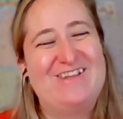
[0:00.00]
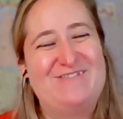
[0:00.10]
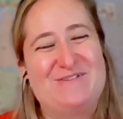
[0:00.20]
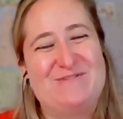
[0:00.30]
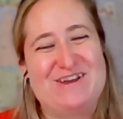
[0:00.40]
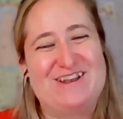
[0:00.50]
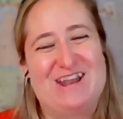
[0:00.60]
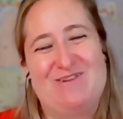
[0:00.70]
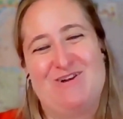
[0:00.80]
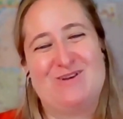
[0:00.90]
everyone,
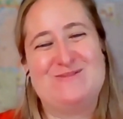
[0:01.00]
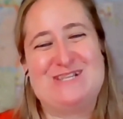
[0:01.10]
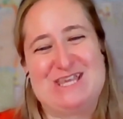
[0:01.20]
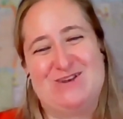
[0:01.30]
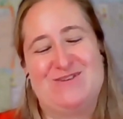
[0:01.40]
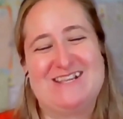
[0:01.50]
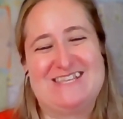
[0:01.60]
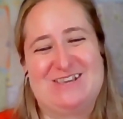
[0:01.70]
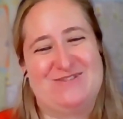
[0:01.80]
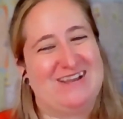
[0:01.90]
and welcome to the
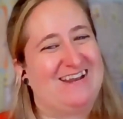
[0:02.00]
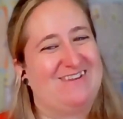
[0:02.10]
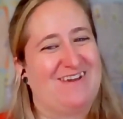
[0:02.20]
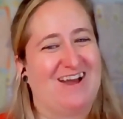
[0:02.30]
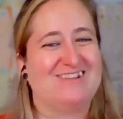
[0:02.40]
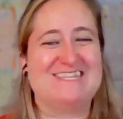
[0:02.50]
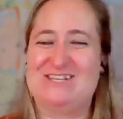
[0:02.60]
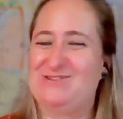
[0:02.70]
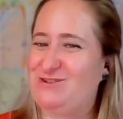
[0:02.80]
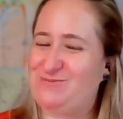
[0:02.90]
UIC United Faculty
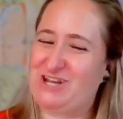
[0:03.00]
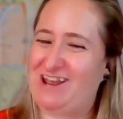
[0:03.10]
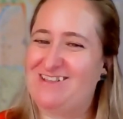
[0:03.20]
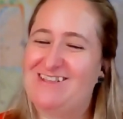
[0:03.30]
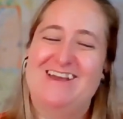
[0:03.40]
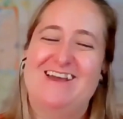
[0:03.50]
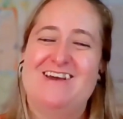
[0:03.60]
YouTube channel.